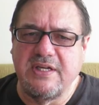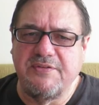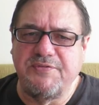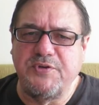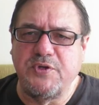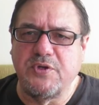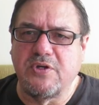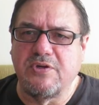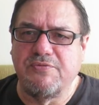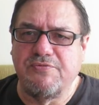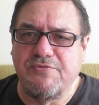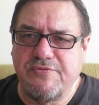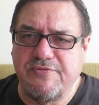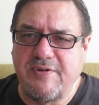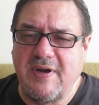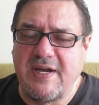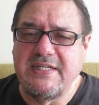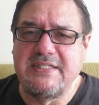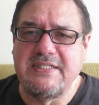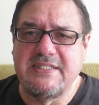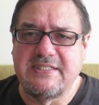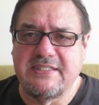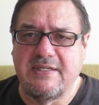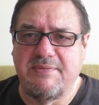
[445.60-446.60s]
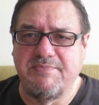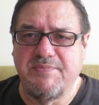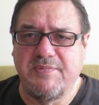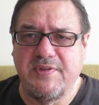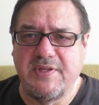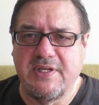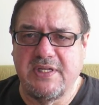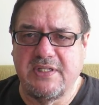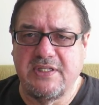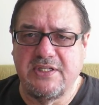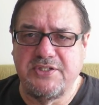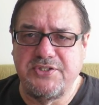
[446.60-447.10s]
If you can find
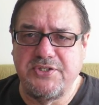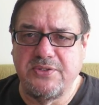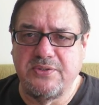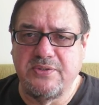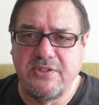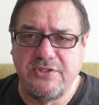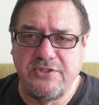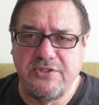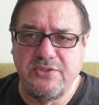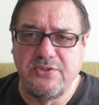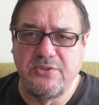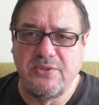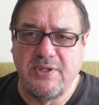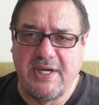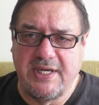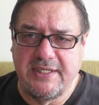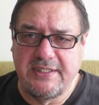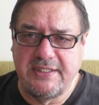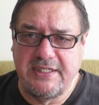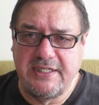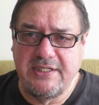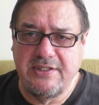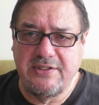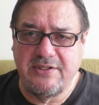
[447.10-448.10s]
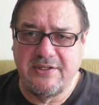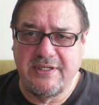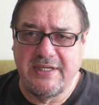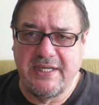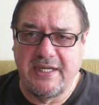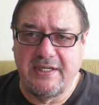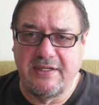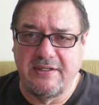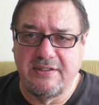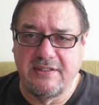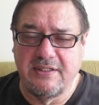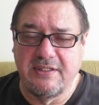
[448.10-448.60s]
something that you can do on the
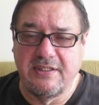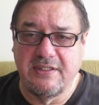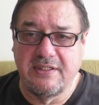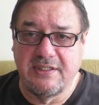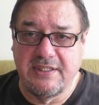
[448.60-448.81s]
internet,